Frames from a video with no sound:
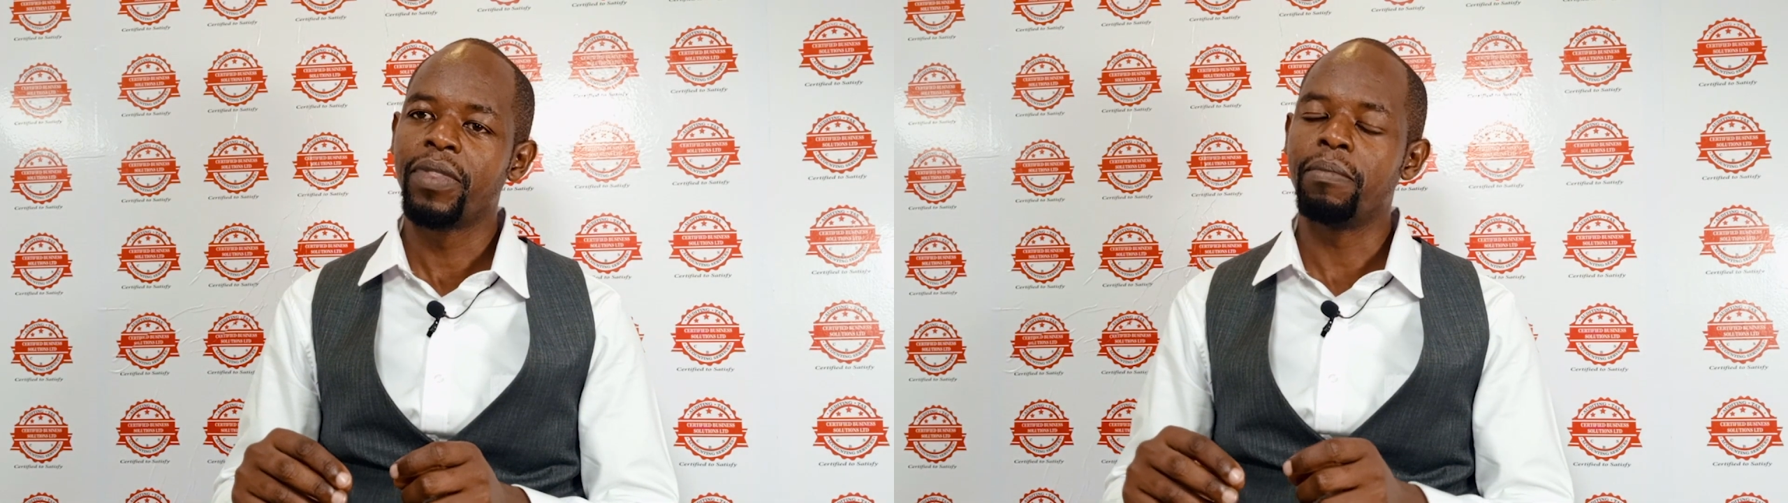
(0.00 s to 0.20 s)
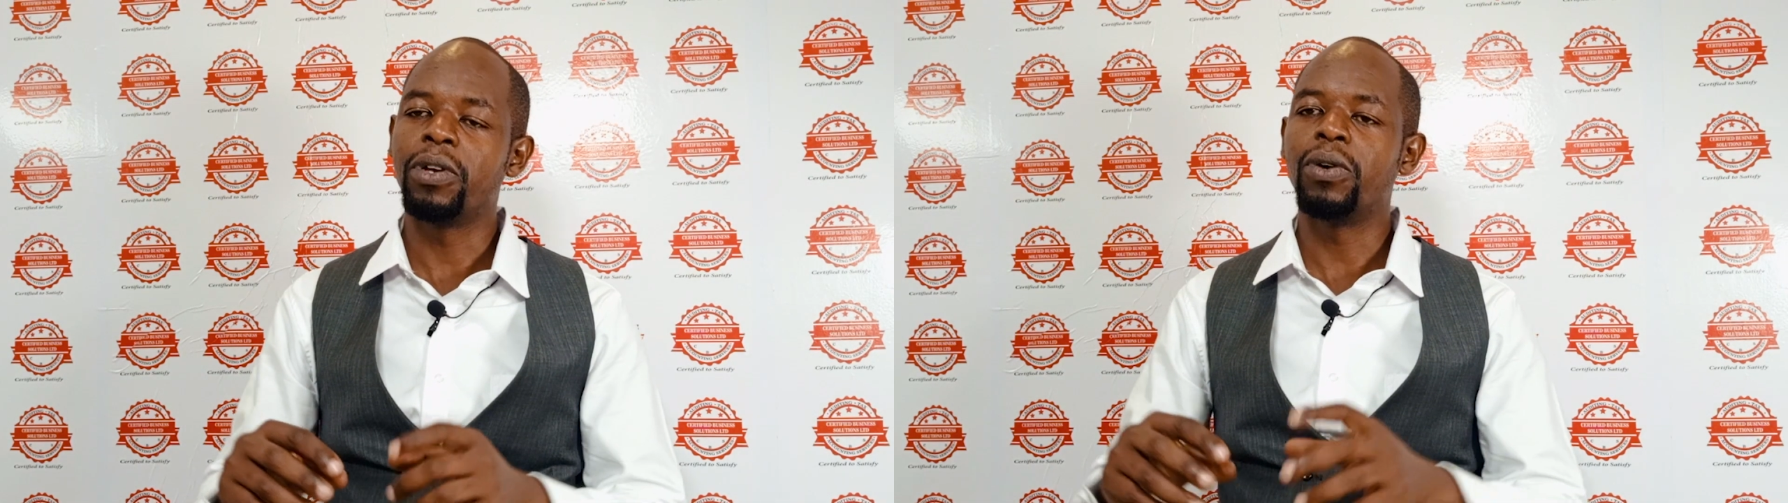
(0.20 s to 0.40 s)

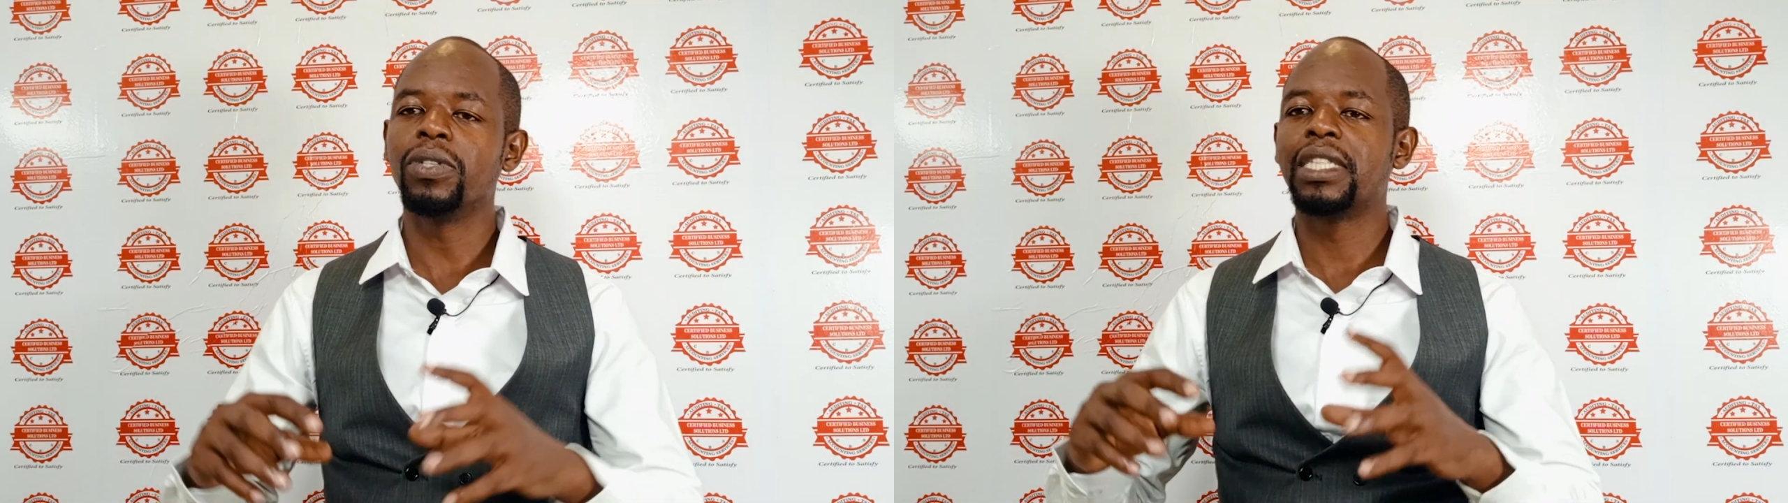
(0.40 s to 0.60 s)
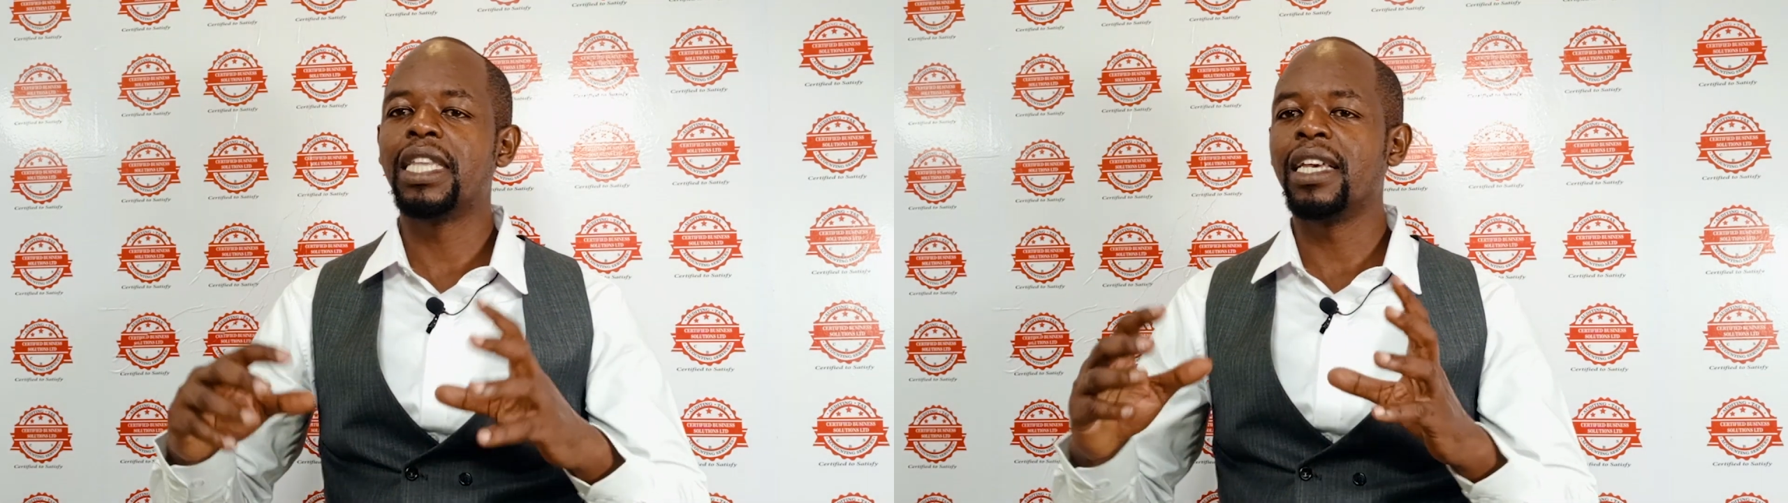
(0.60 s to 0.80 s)

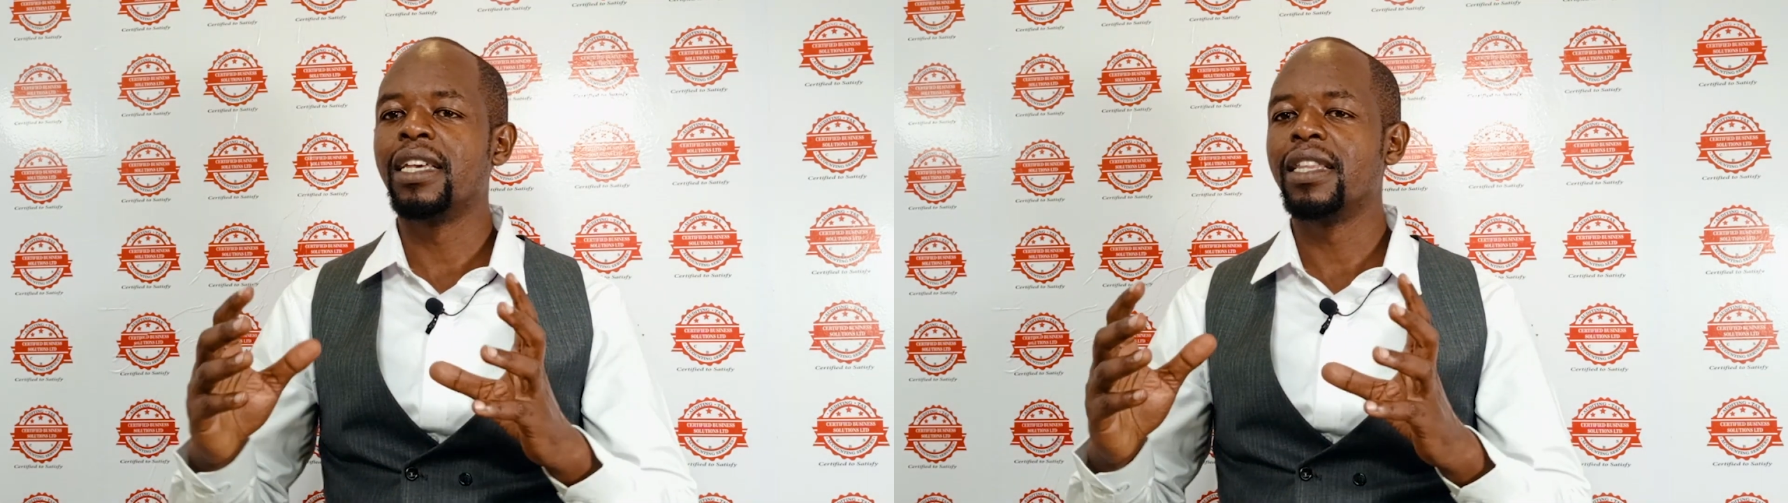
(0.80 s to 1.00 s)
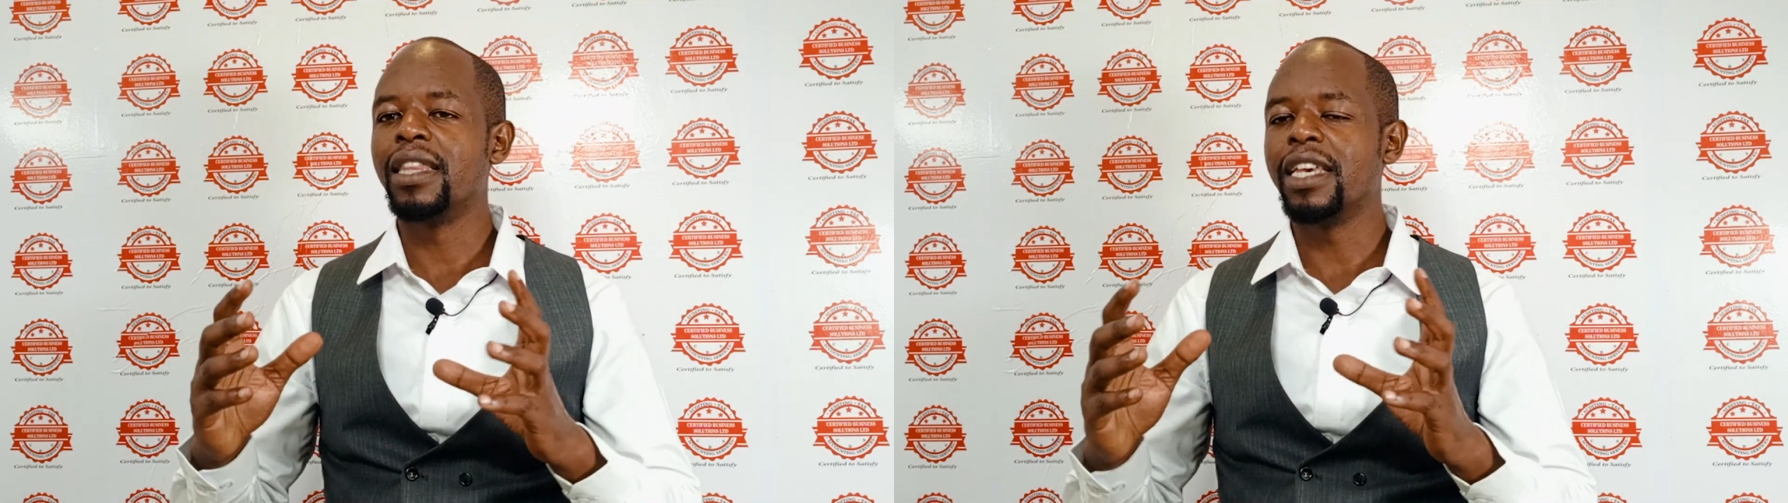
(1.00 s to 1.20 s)
Because the
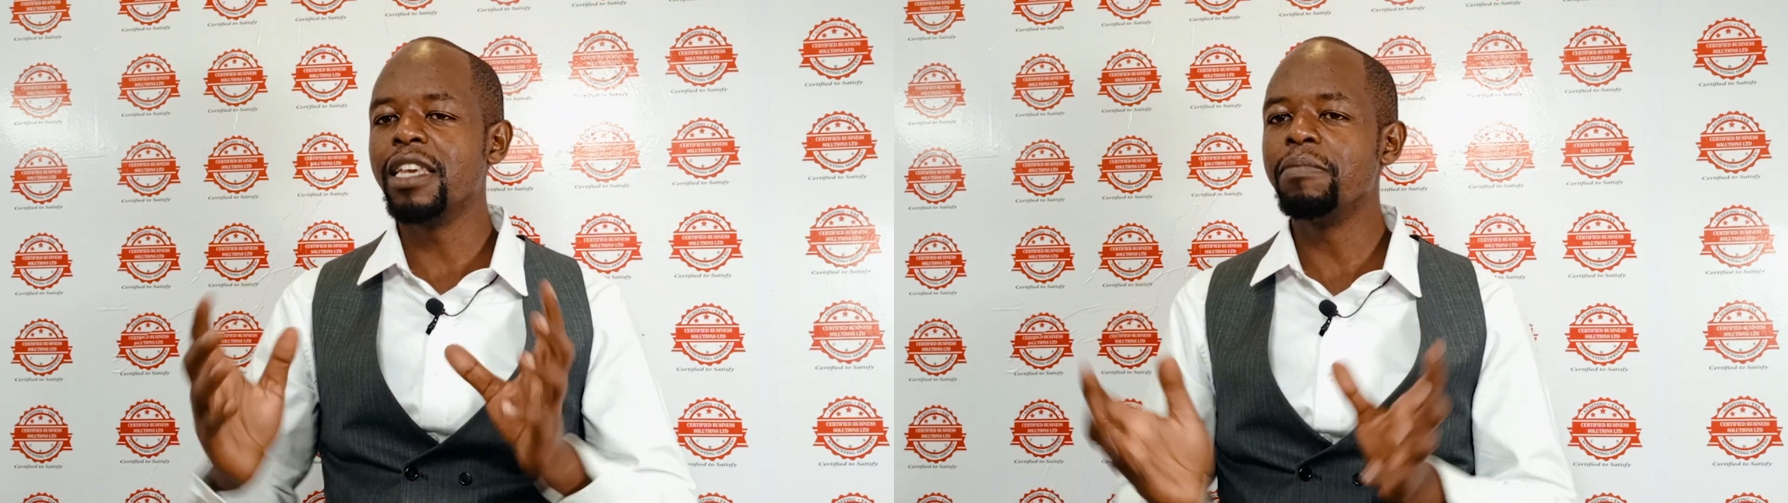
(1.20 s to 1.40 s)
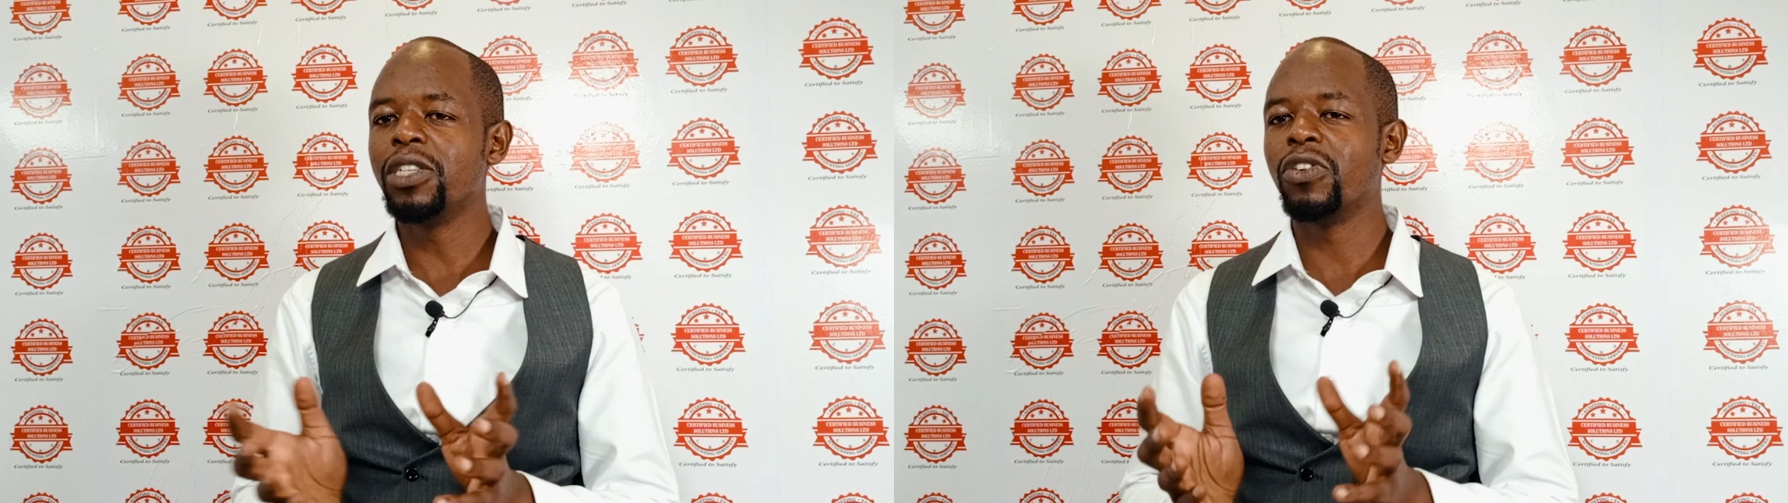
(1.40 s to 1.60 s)

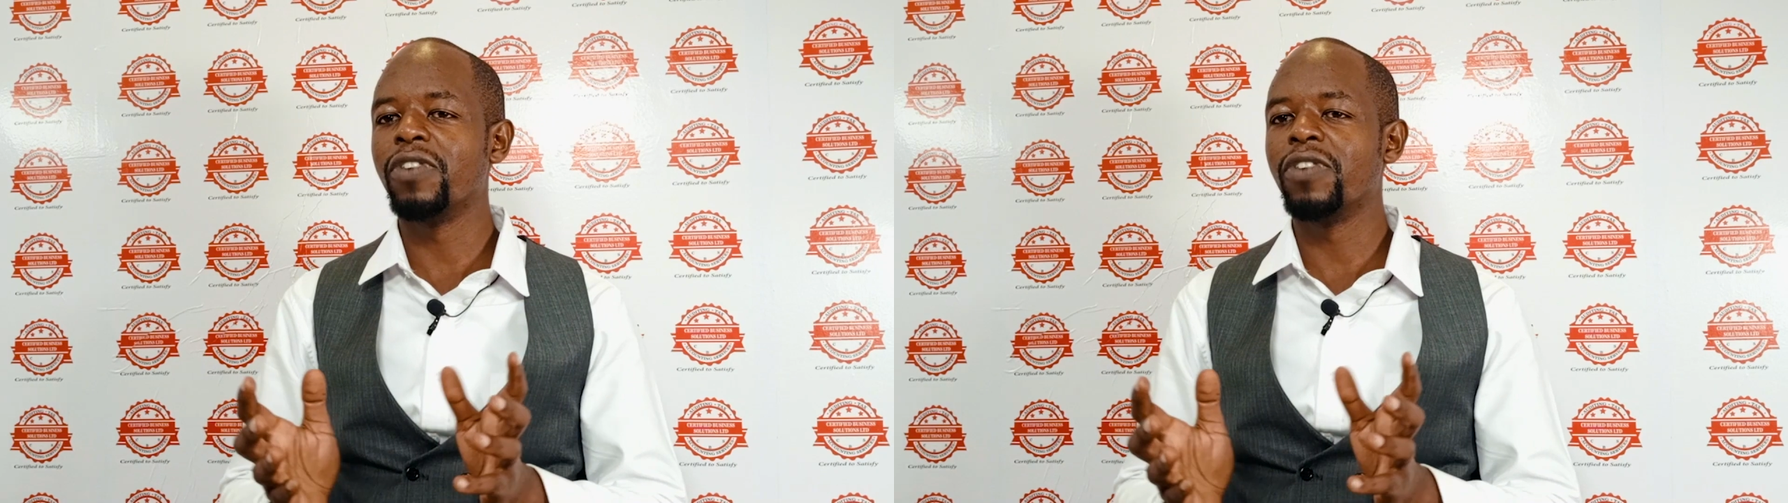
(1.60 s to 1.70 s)
image